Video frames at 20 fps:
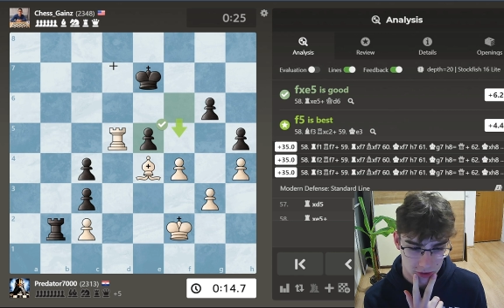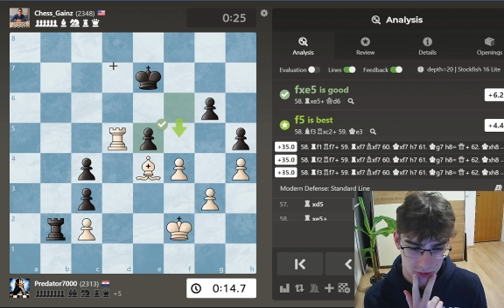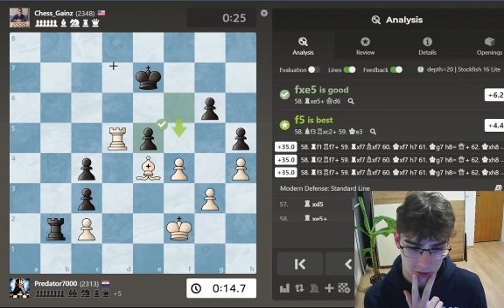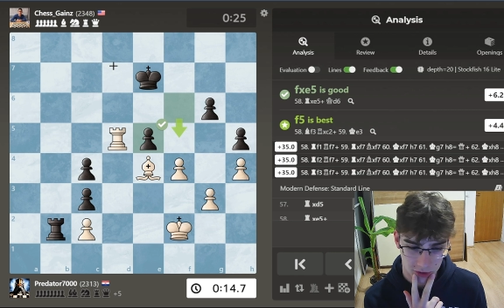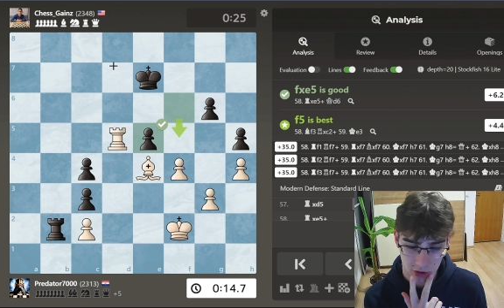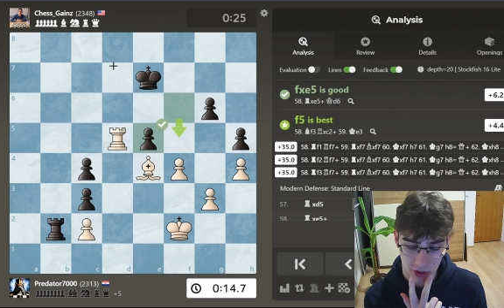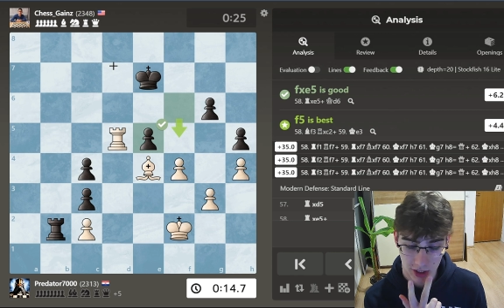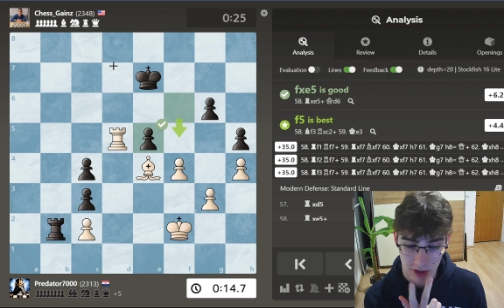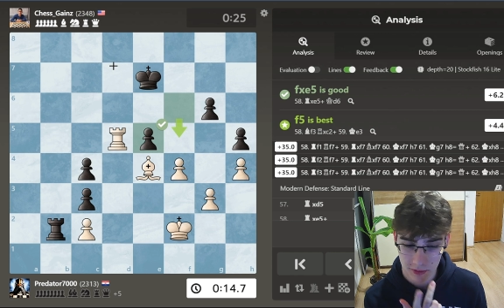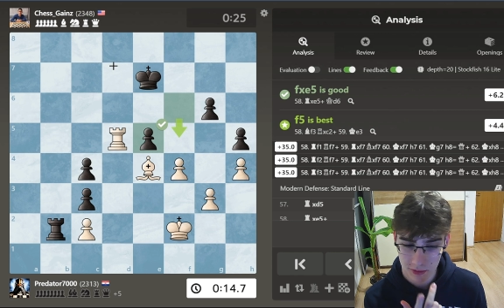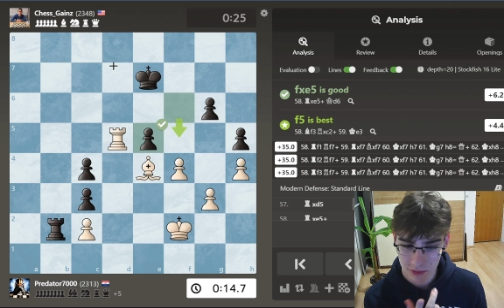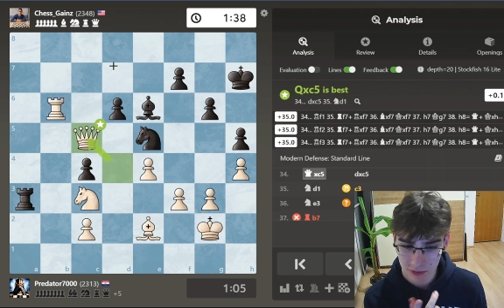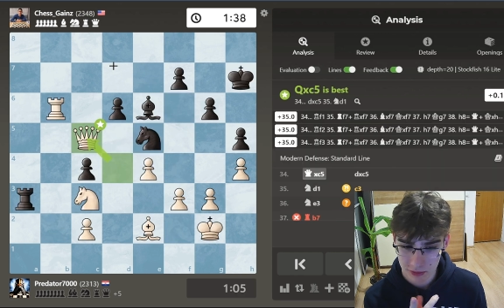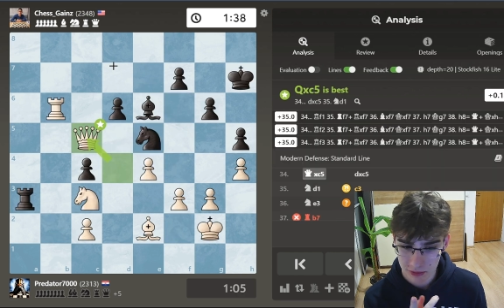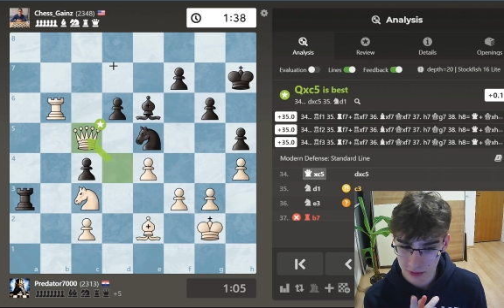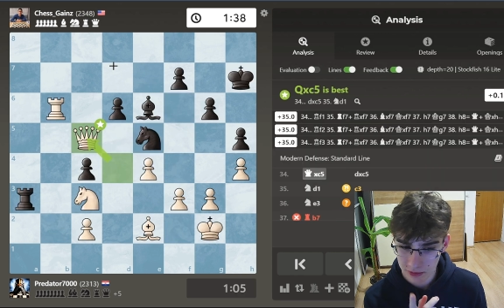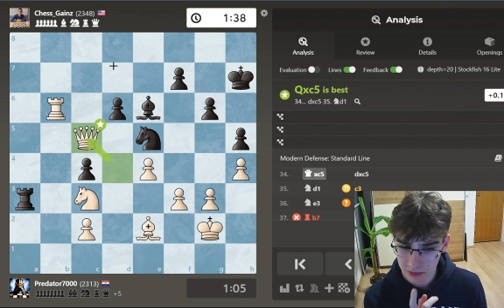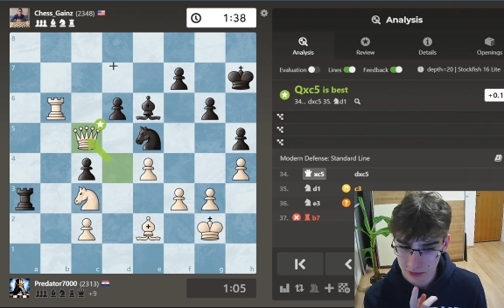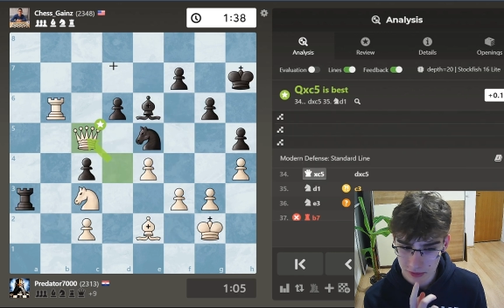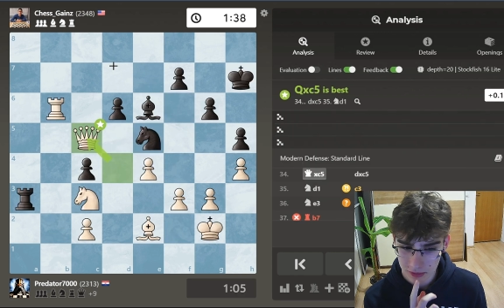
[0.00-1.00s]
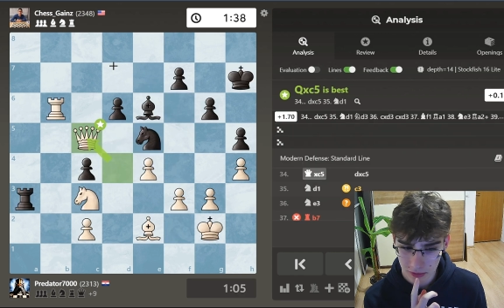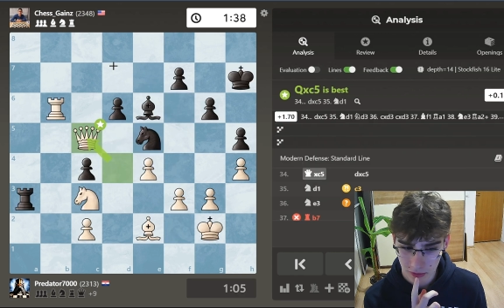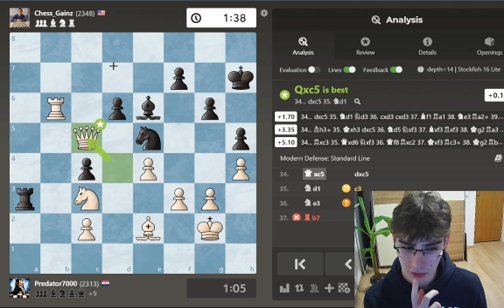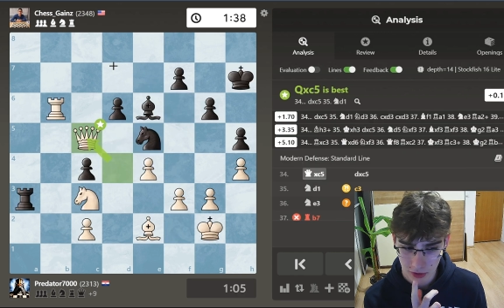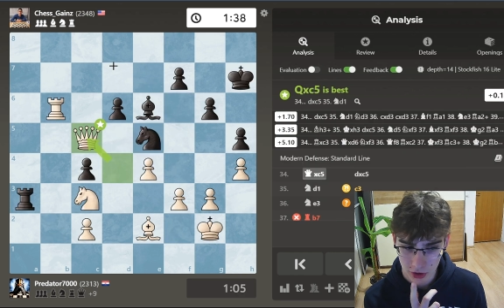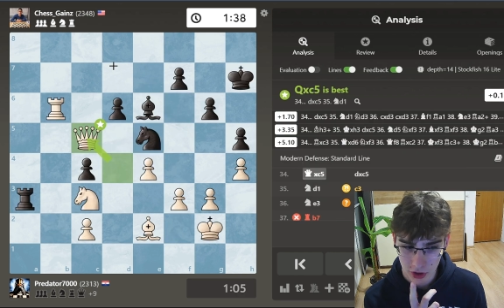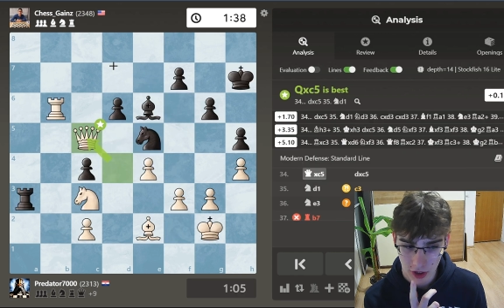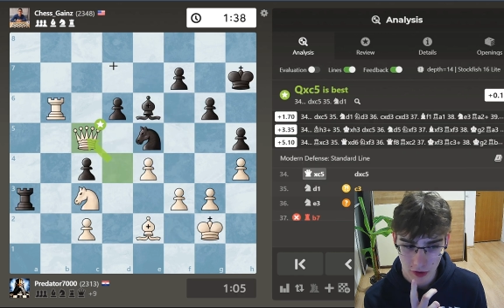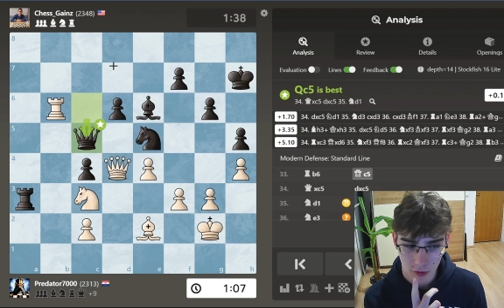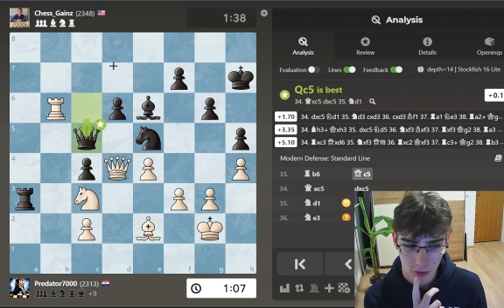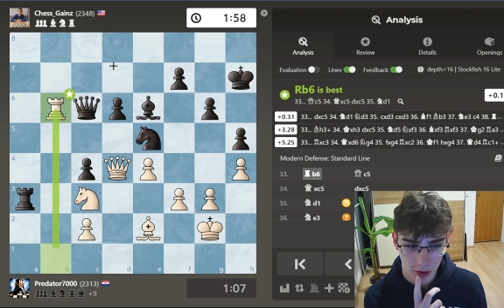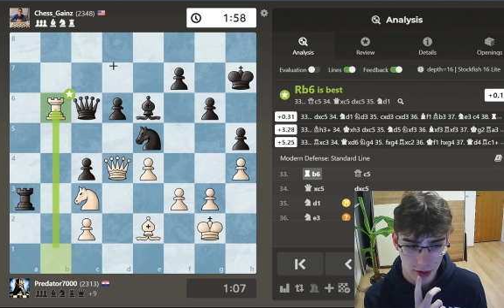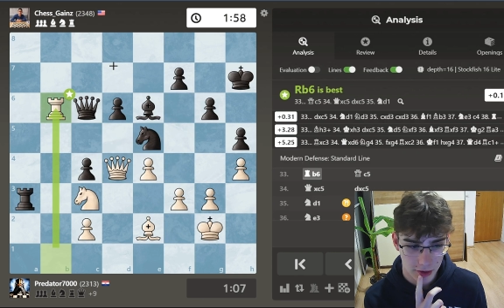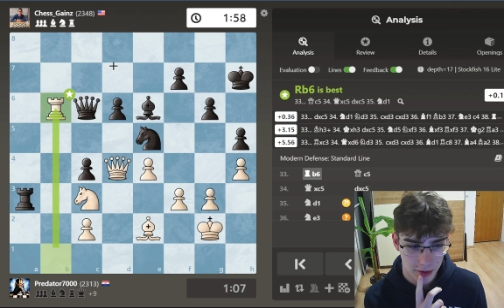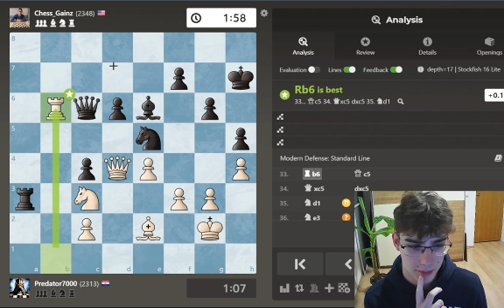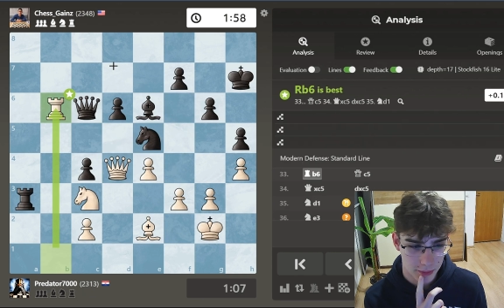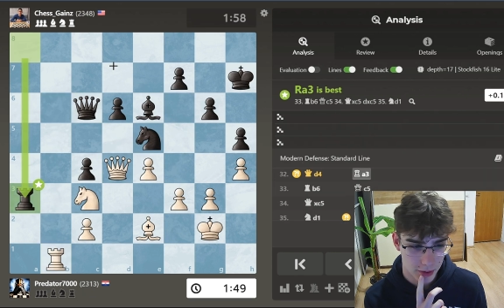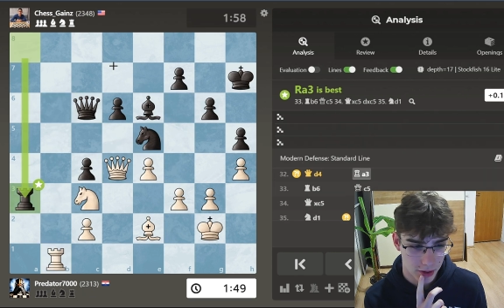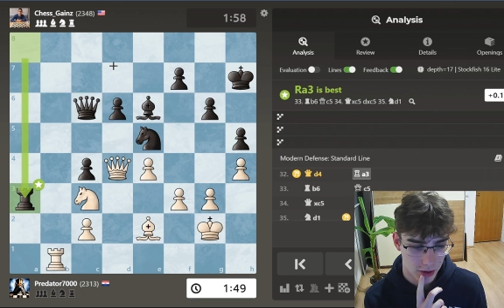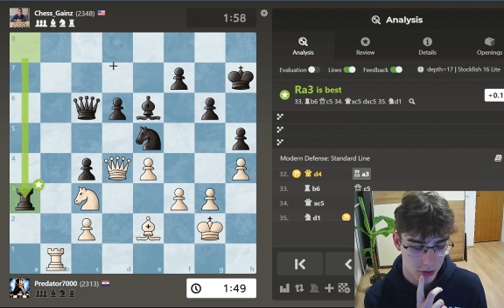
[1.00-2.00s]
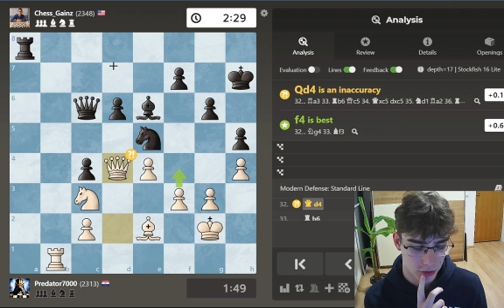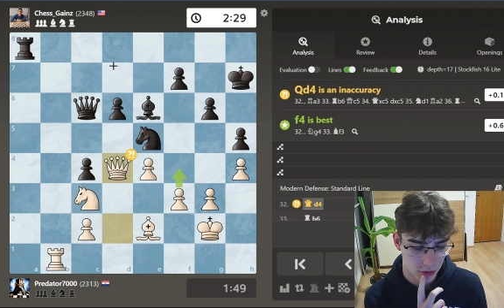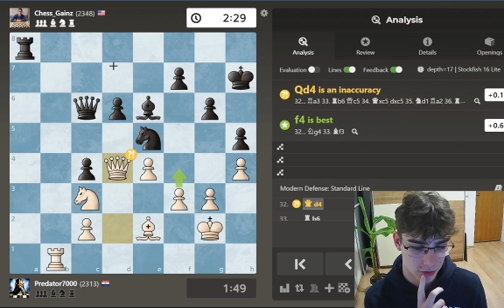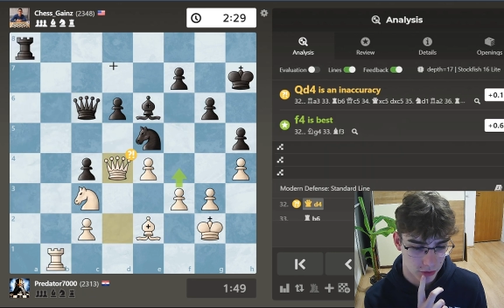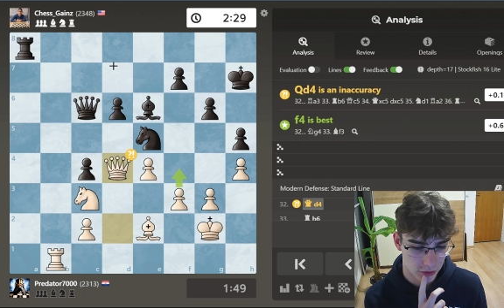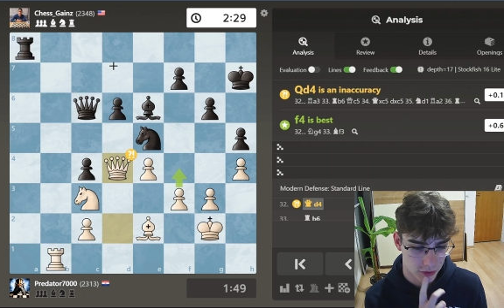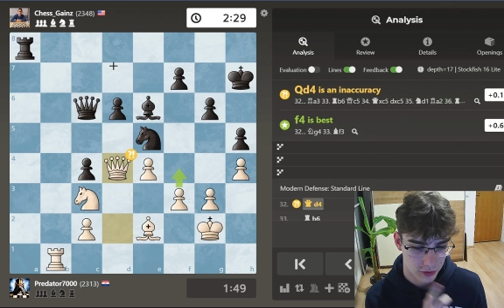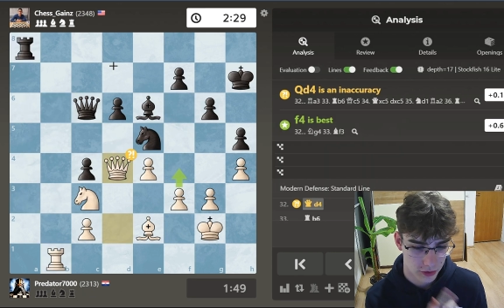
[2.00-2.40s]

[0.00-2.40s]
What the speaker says: which I'm very proud of.